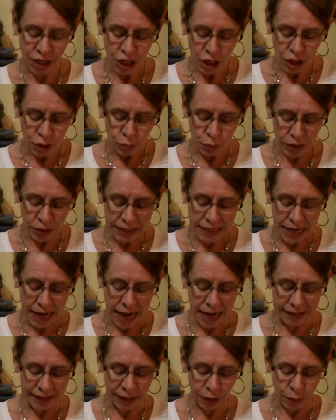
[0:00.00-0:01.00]
Would
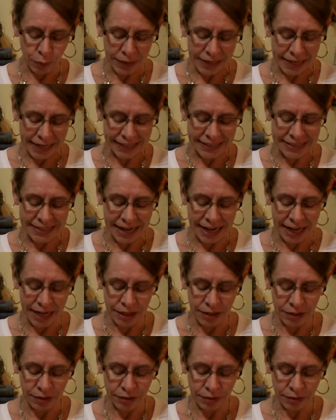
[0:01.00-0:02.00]
God that we had
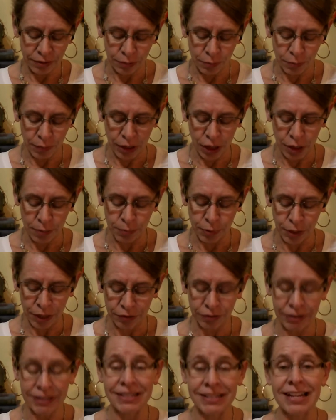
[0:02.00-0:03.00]
died when our
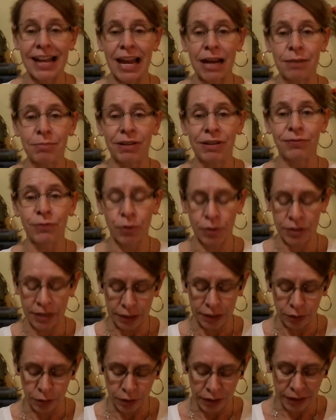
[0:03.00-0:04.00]
brethren died before the
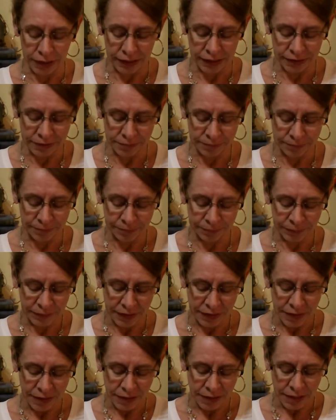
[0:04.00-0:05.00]
Lord?
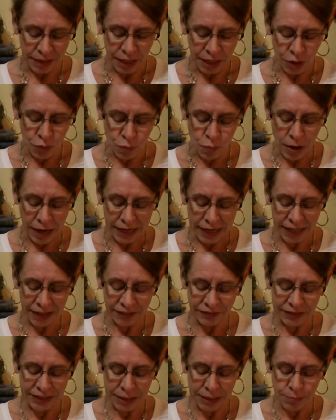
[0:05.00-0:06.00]
And why
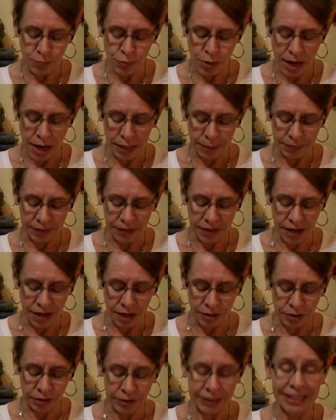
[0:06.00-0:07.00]
have ye brought up the
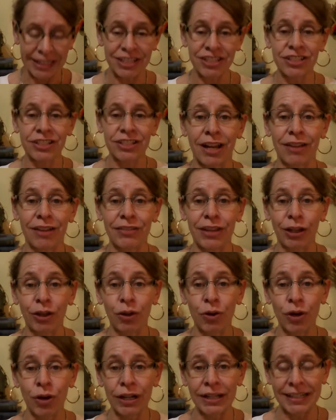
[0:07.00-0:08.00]
congregation the
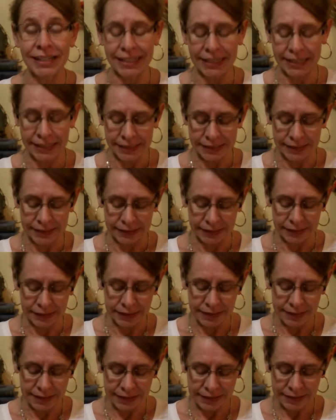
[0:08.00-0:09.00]
Lord into
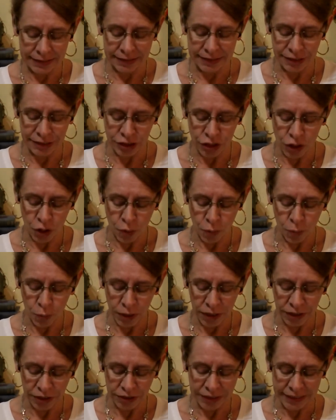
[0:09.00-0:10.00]
this
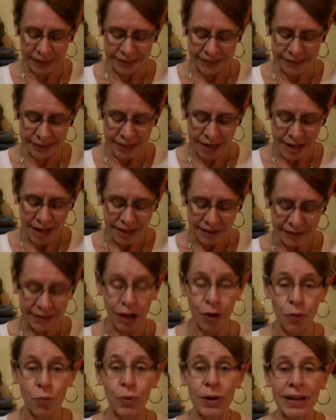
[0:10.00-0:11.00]
wilderness,
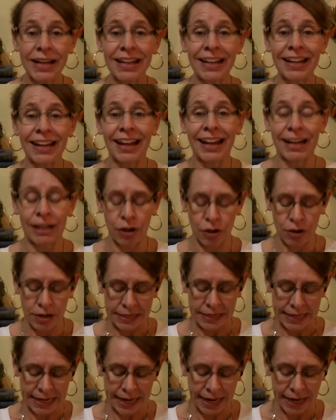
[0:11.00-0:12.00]
that we and our
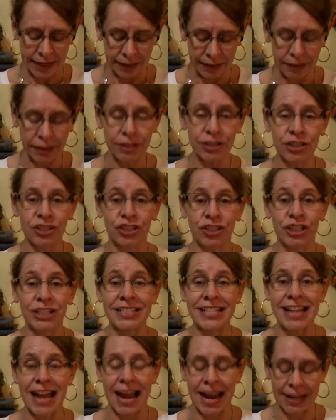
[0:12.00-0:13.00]
cattle should
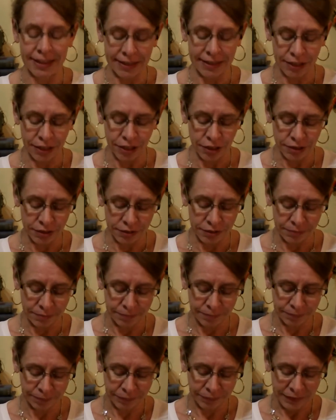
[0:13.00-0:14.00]
die there?
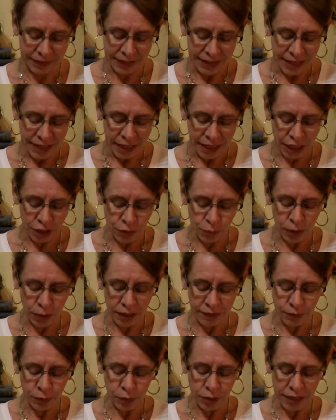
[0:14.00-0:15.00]
And
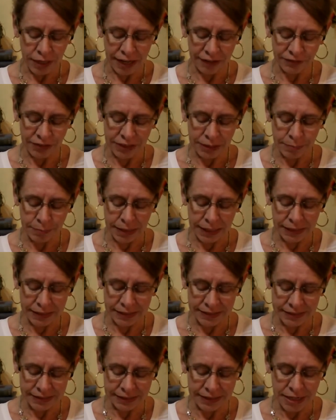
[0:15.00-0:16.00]
wherefore have ye made
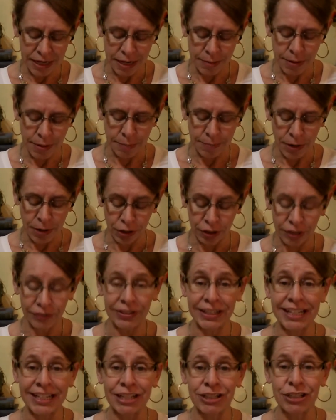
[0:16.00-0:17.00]
us to come up out of
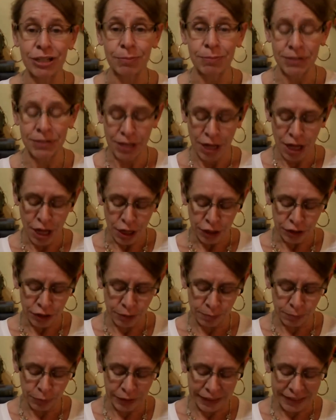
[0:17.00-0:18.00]
Egypt, to
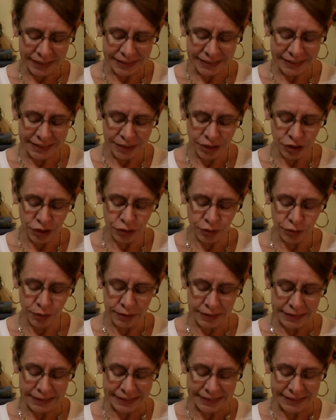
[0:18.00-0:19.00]
bring us into
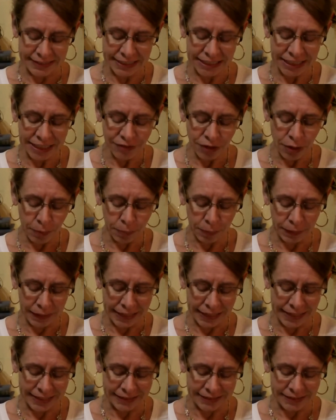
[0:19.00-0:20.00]
this evil
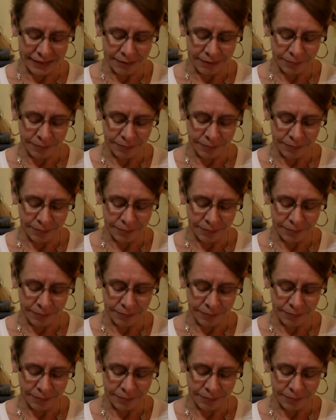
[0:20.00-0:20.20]
place?